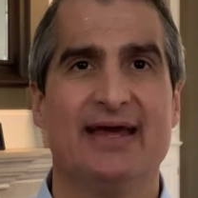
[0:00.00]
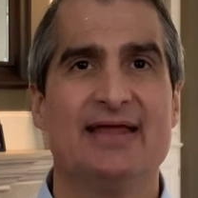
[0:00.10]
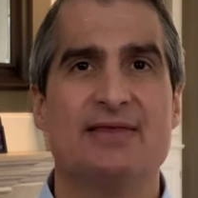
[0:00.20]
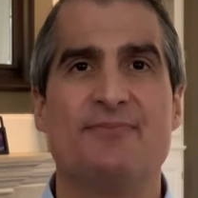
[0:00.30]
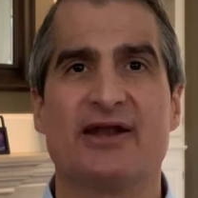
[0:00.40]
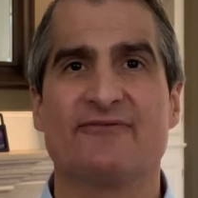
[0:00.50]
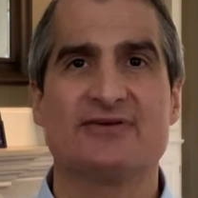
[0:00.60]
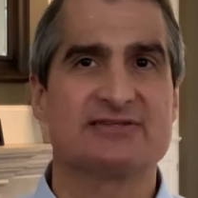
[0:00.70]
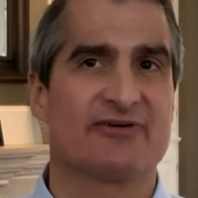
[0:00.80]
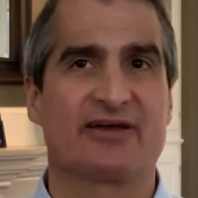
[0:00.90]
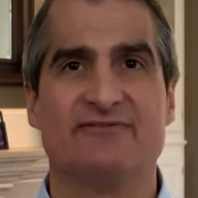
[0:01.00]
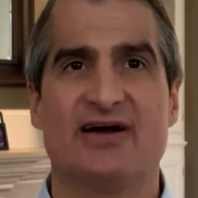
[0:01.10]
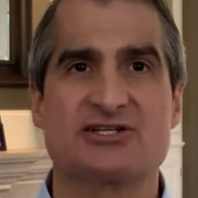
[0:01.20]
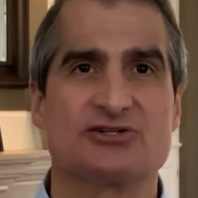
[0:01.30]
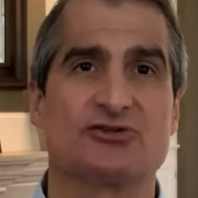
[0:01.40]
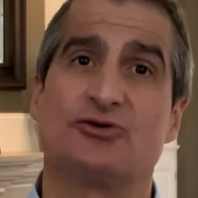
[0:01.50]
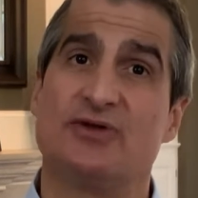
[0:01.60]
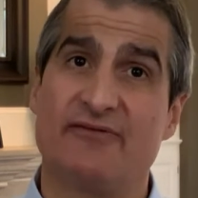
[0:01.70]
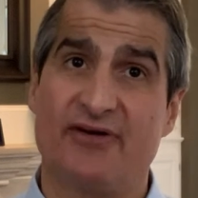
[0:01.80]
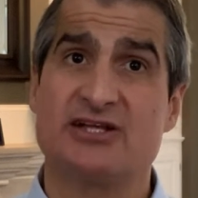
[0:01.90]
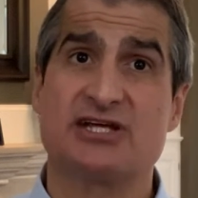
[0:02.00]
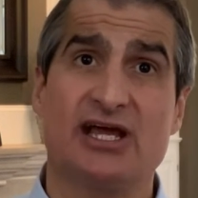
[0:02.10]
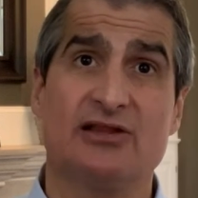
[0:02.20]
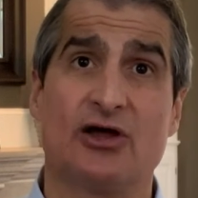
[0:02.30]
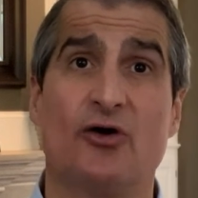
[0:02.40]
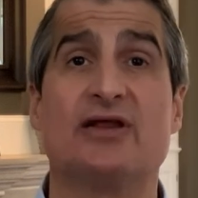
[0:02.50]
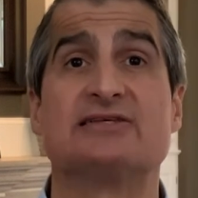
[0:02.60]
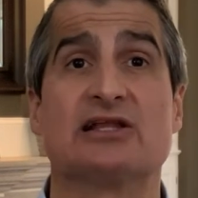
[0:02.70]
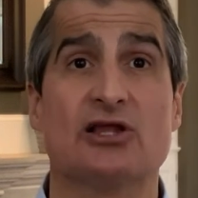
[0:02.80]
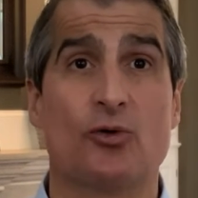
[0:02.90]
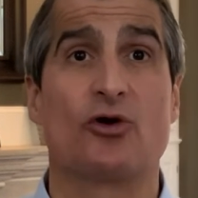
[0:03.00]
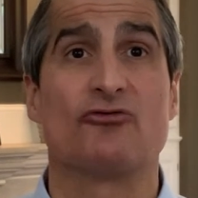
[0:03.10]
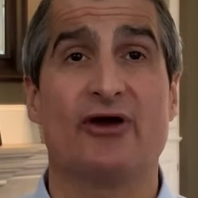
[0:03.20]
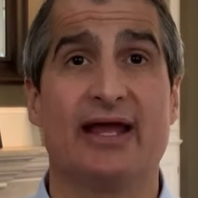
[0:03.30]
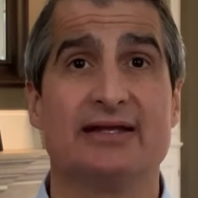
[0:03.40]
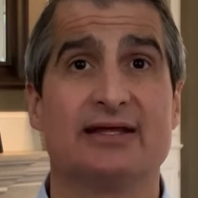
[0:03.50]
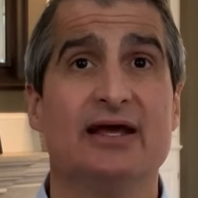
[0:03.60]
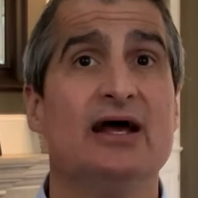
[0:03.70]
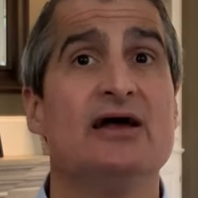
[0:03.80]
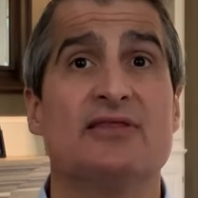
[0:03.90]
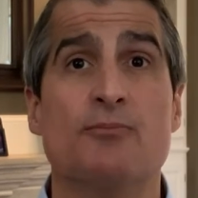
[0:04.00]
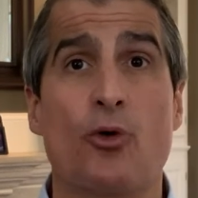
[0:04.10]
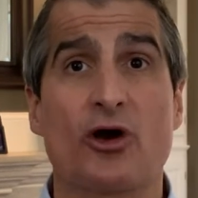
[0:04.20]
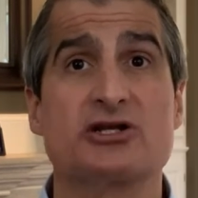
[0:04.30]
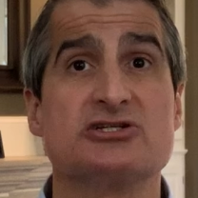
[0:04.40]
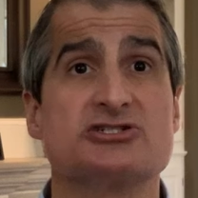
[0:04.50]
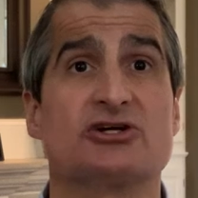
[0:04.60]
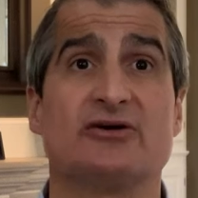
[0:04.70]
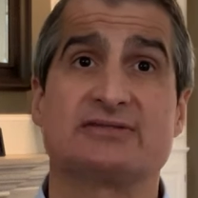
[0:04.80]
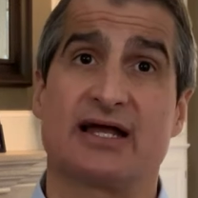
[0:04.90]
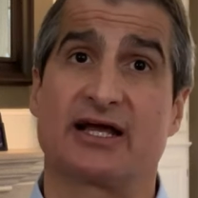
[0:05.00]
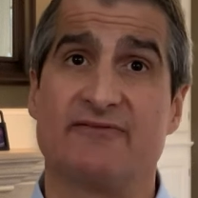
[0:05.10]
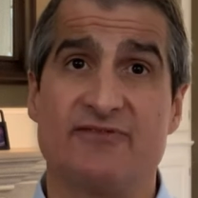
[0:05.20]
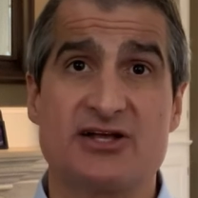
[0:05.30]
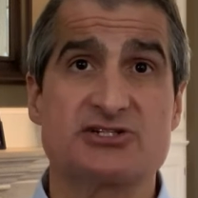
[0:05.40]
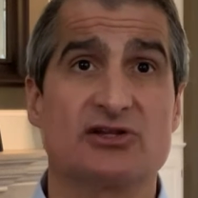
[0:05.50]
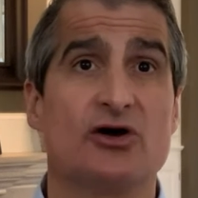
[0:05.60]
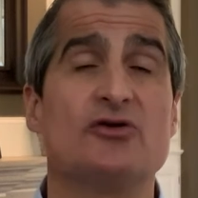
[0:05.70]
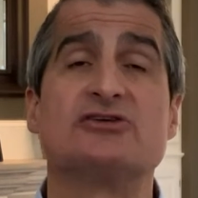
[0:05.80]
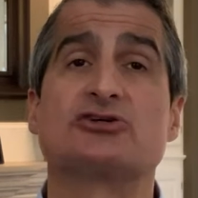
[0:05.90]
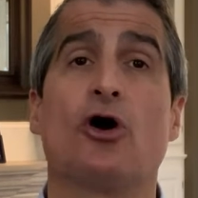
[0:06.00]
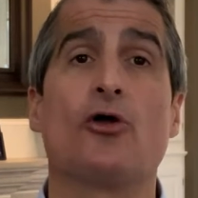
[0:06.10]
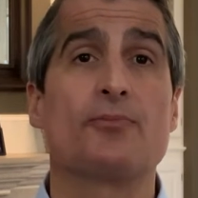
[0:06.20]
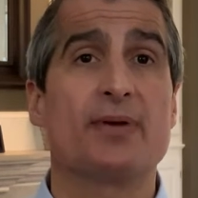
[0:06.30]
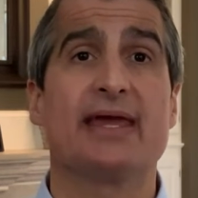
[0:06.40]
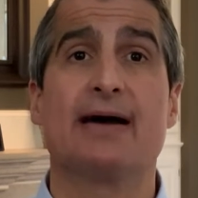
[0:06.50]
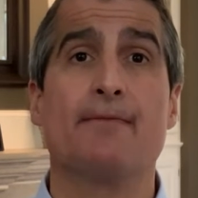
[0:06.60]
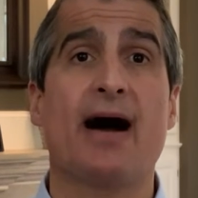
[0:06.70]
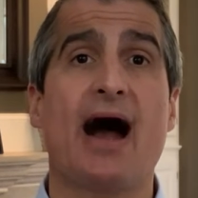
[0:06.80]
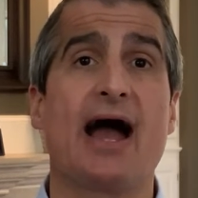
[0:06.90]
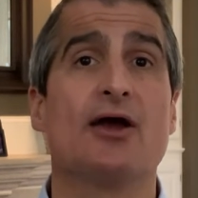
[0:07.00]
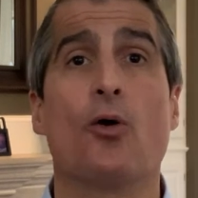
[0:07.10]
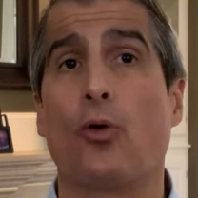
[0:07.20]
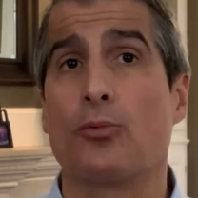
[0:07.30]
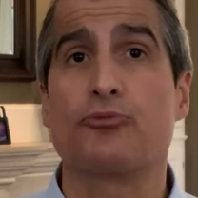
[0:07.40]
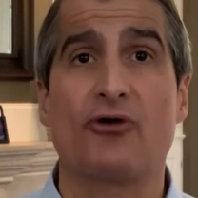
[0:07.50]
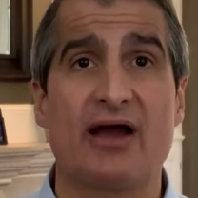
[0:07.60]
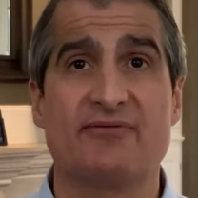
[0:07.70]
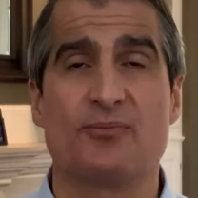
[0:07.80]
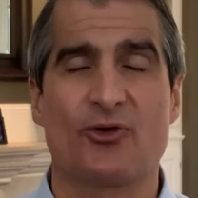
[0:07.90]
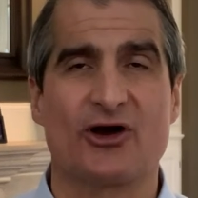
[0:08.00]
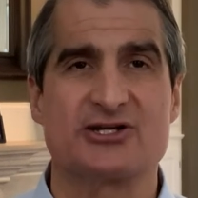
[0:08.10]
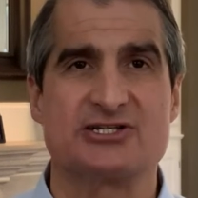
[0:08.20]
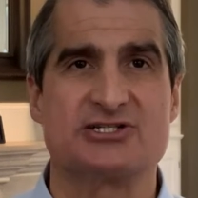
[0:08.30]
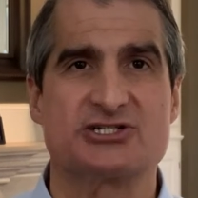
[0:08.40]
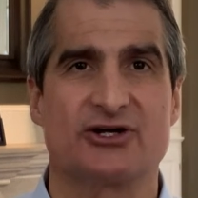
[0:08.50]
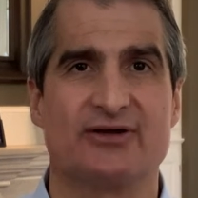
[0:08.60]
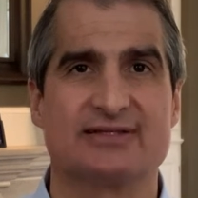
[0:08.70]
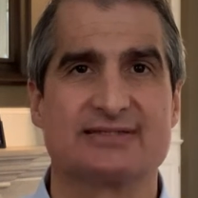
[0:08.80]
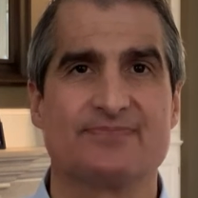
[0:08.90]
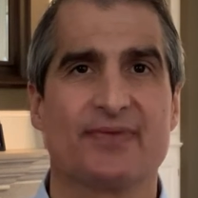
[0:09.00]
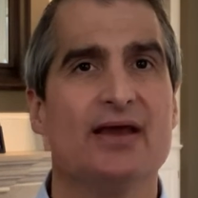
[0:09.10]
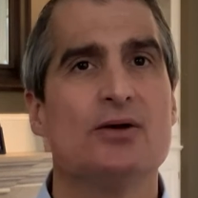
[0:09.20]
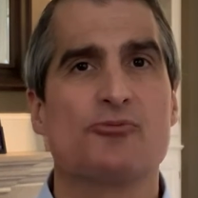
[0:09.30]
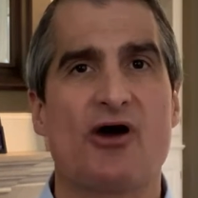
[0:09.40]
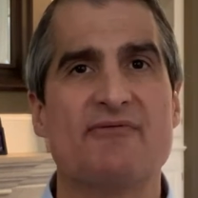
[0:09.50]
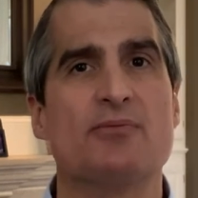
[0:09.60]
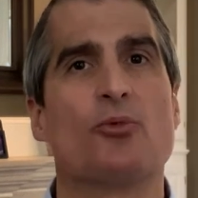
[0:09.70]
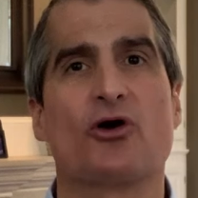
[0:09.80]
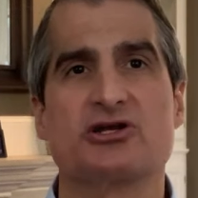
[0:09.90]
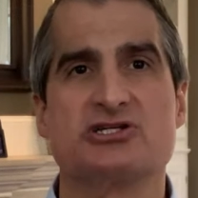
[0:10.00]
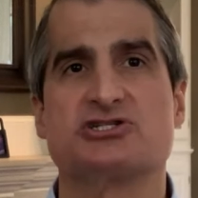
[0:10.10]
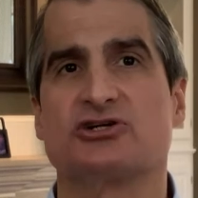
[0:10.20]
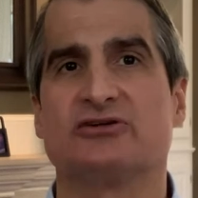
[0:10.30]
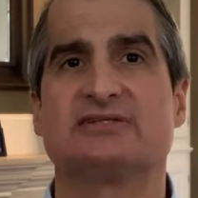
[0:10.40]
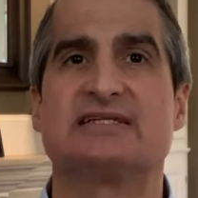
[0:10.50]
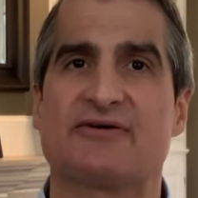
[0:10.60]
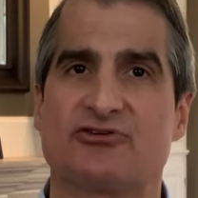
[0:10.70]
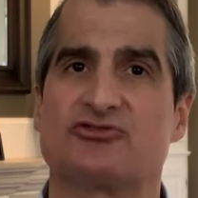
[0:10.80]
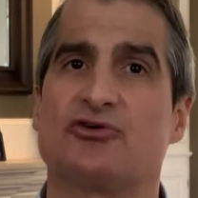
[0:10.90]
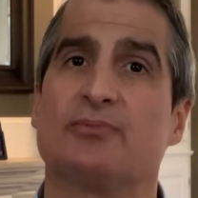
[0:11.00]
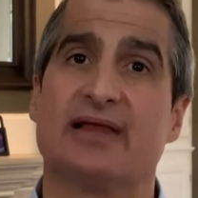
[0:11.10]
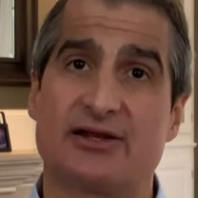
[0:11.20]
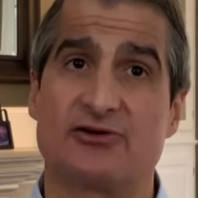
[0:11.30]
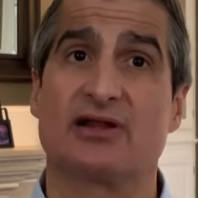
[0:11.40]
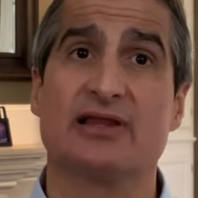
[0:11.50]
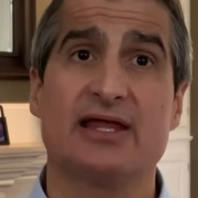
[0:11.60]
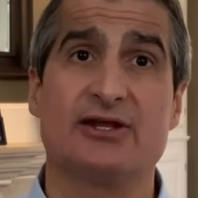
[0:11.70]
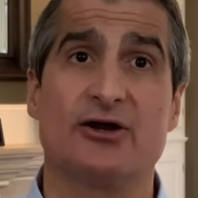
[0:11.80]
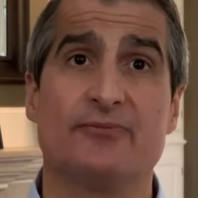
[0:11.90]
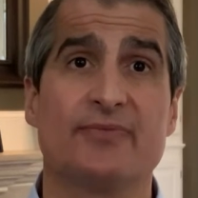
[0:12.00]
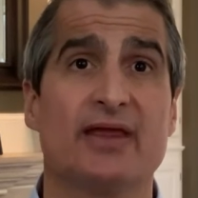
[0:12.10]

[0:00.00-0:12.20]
The benefits of a conventional to an FHA loan is a lower rate. The mortgage insurance on a conventional loan is called PMI, or private mortgage insurance. Private mortgage insurance differs from lender to lender.